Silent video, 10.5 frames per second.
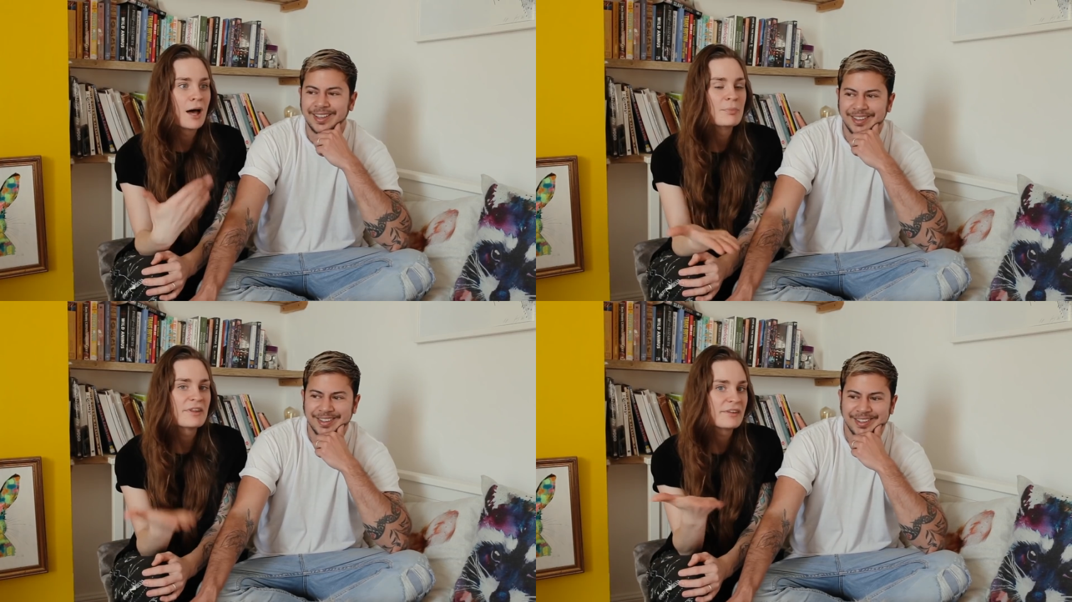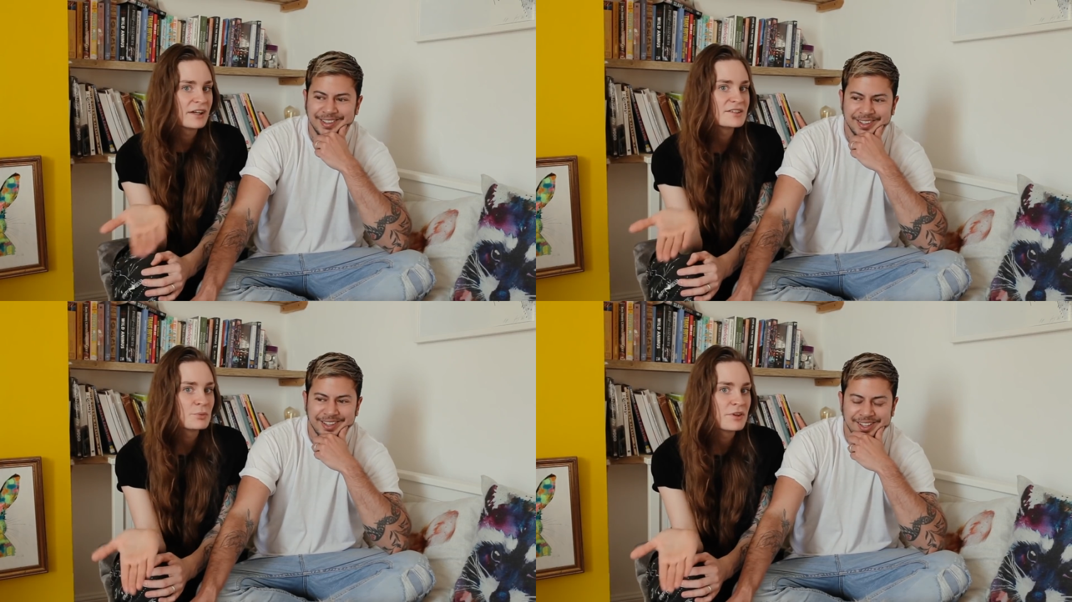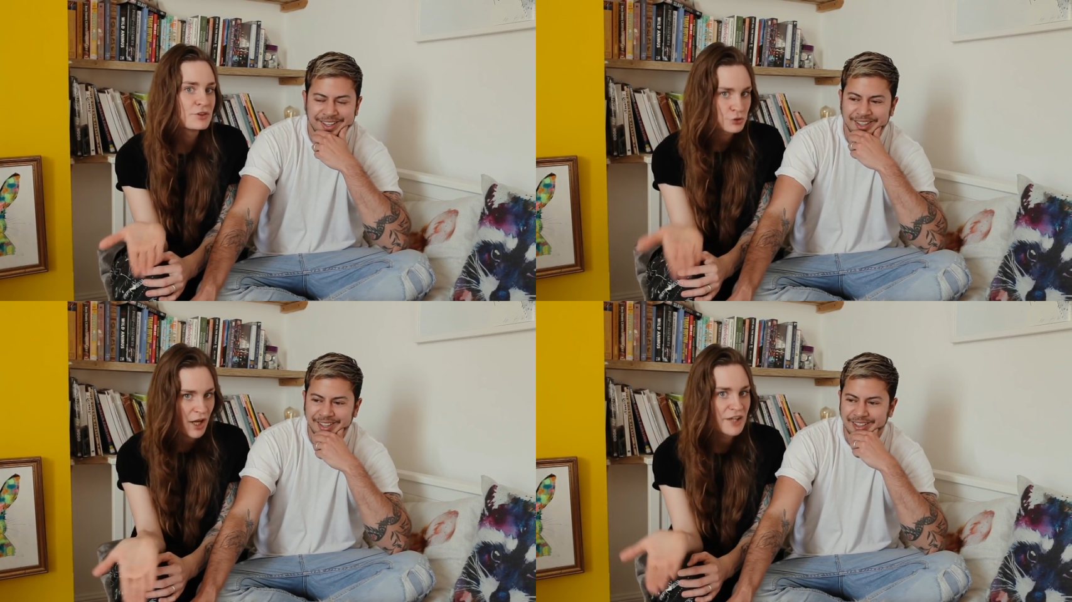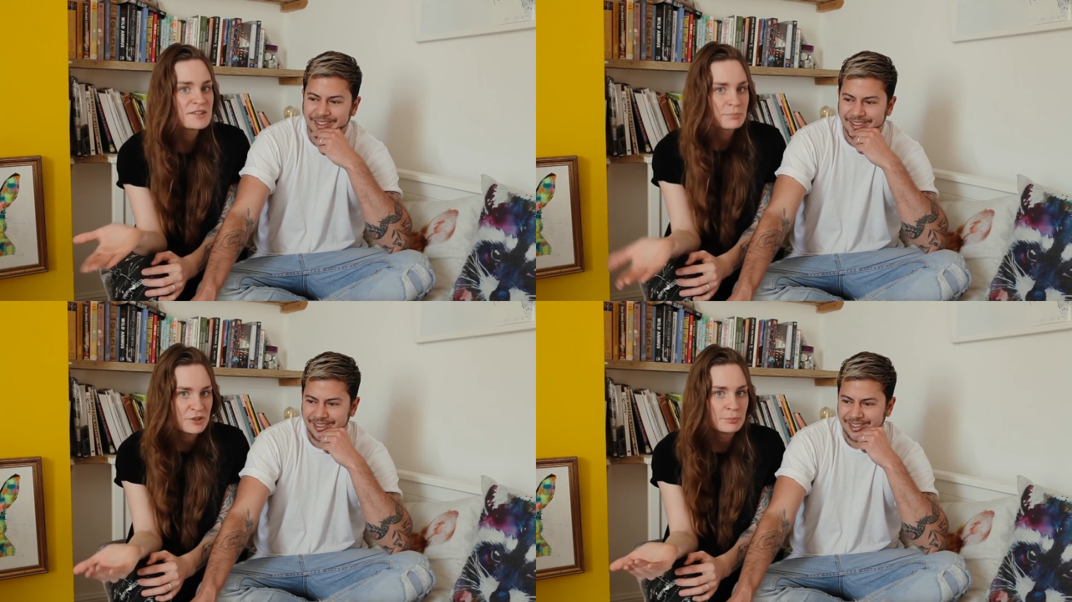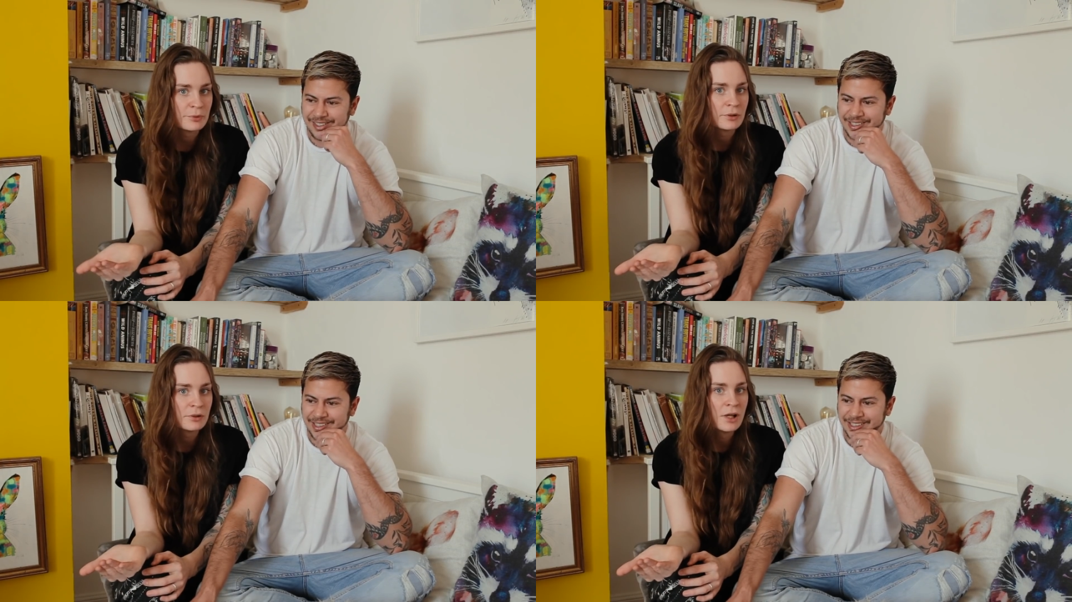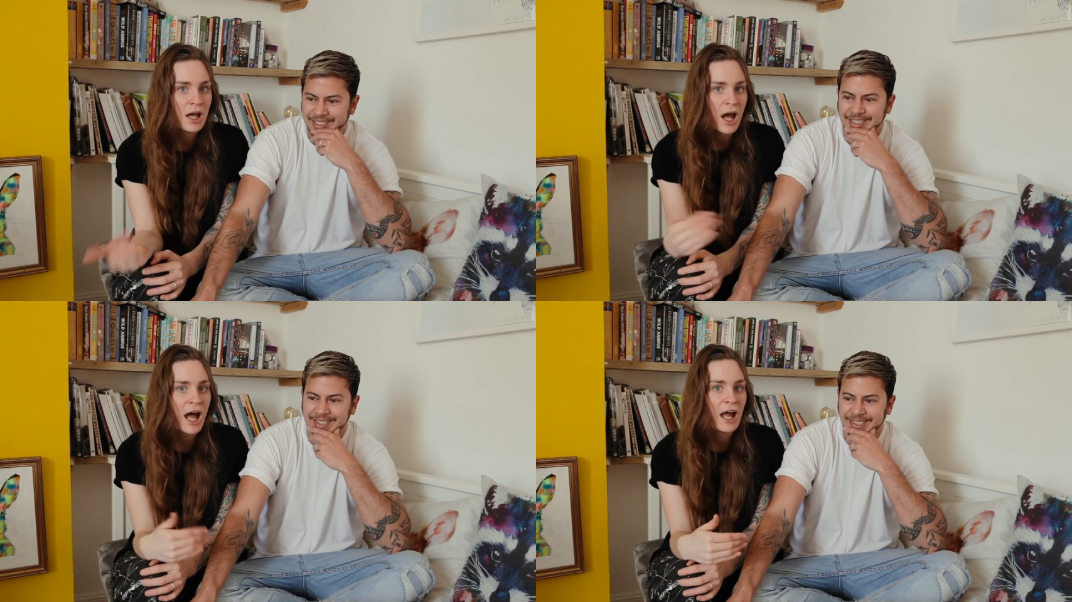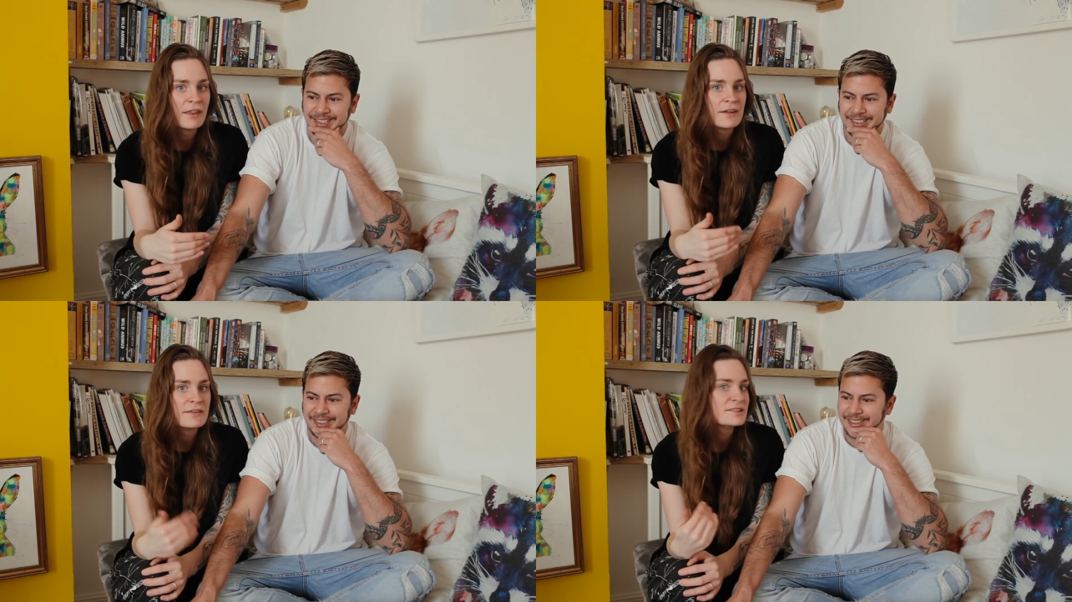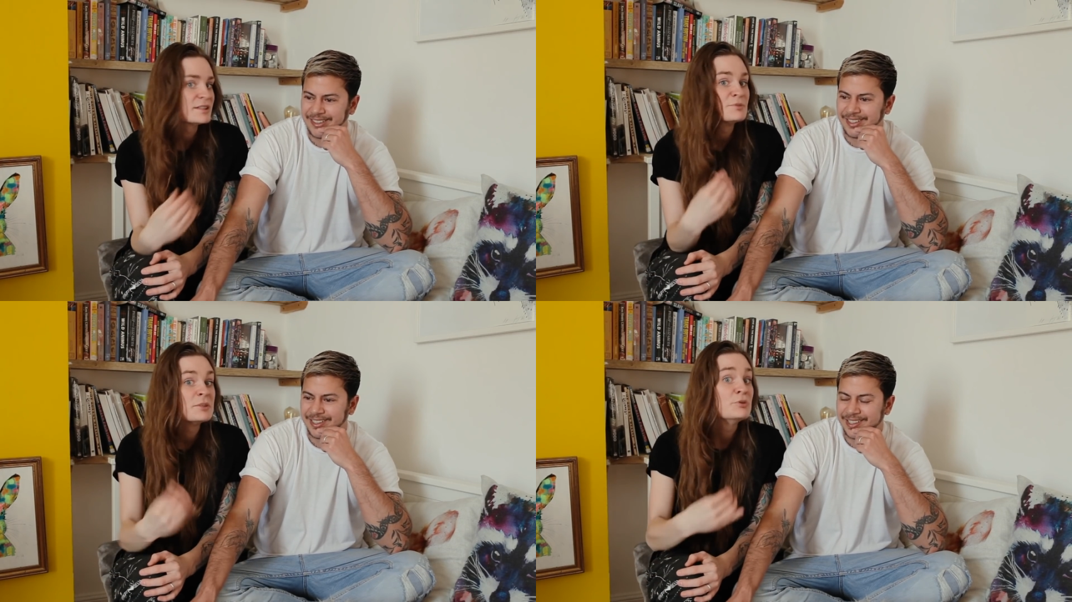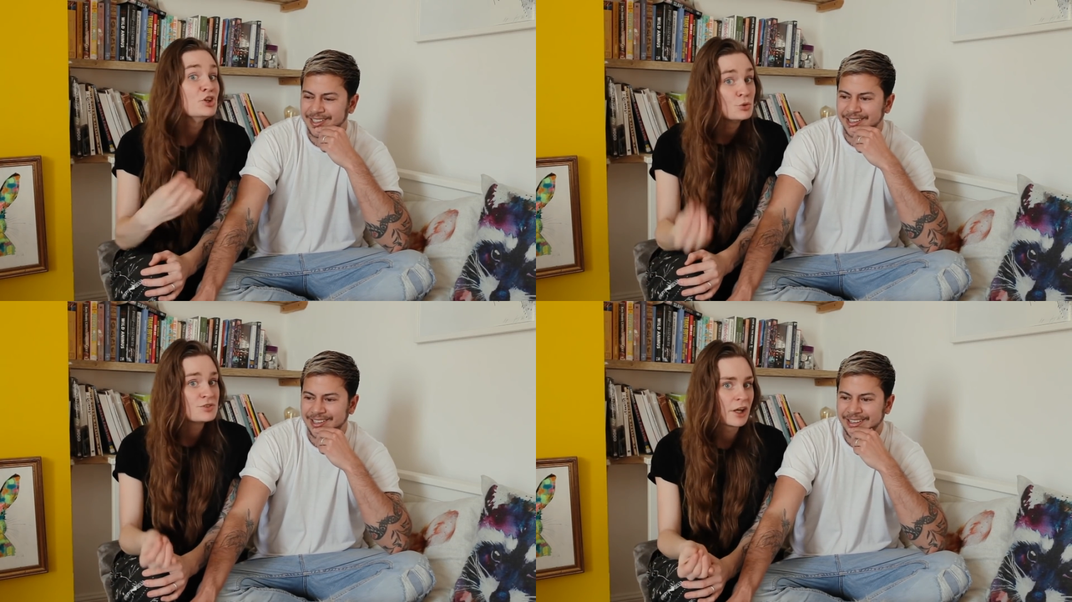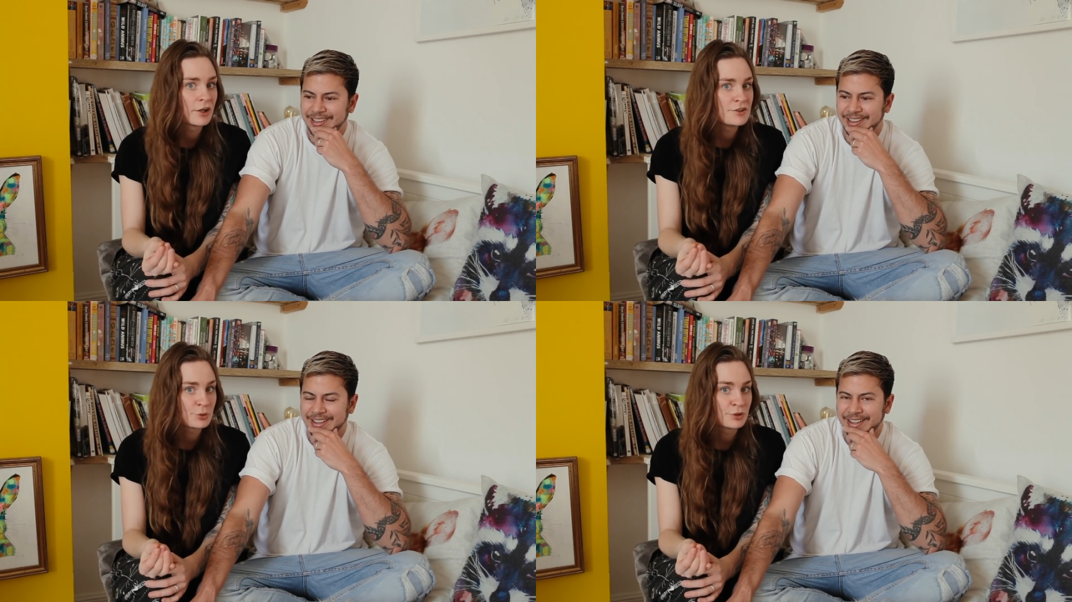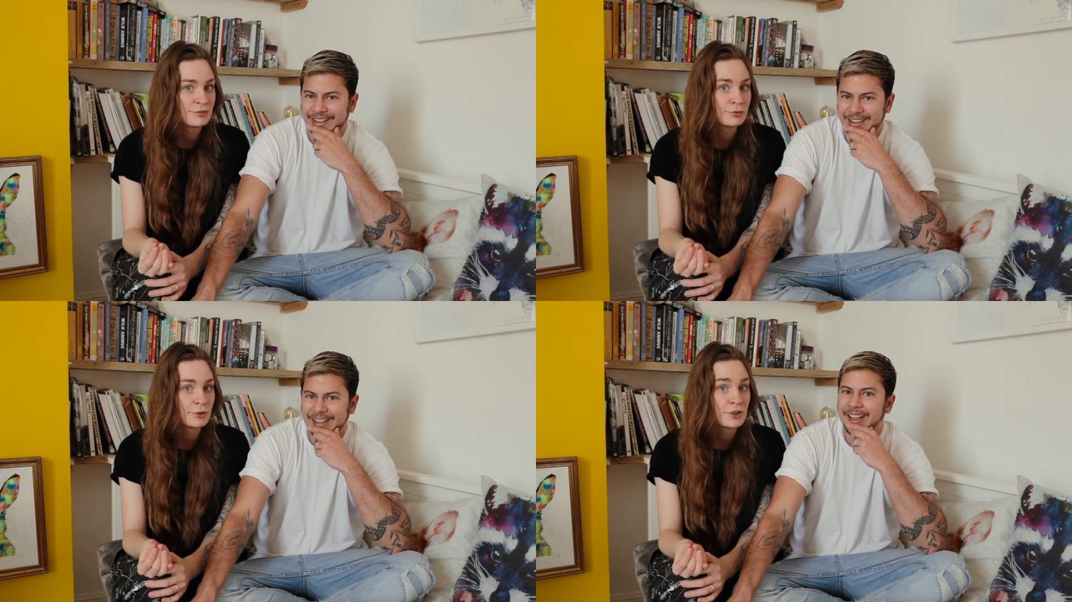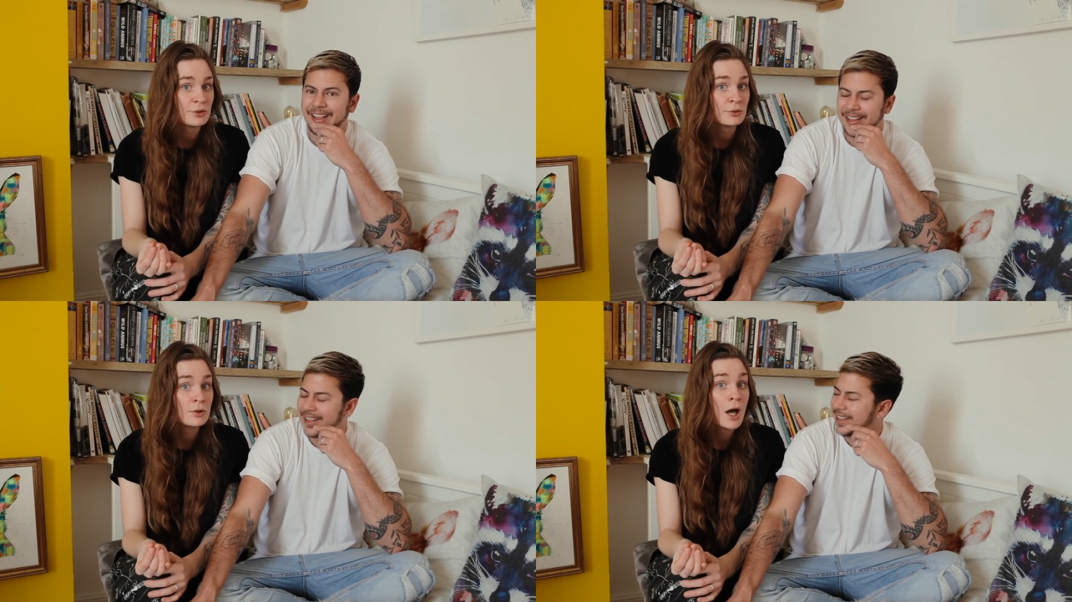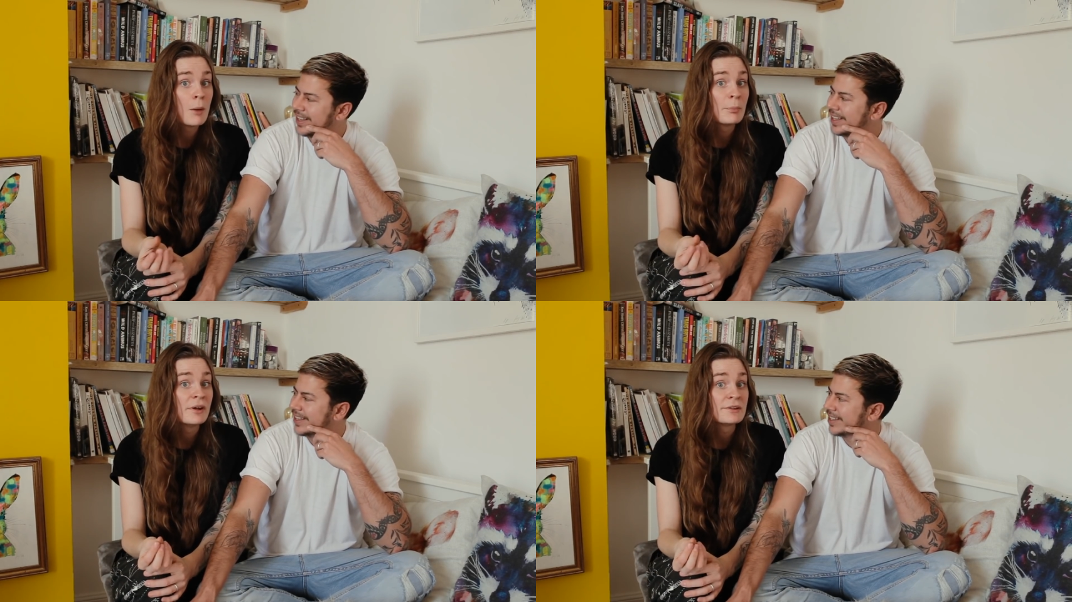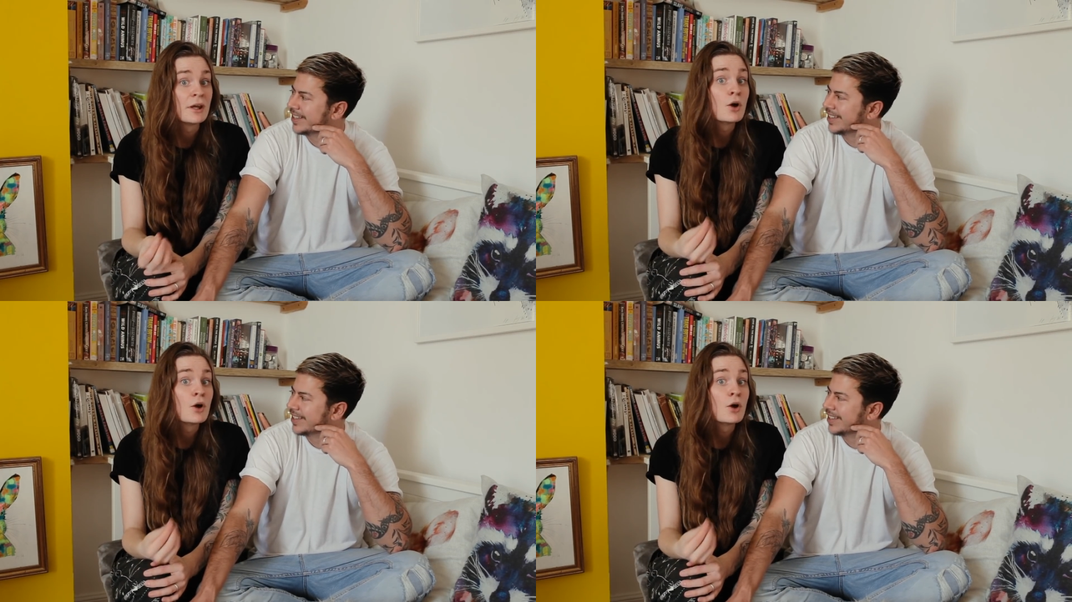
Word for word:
Speaker 1: empathize with trans people uh -huh. and that this seems to be new territory for you, but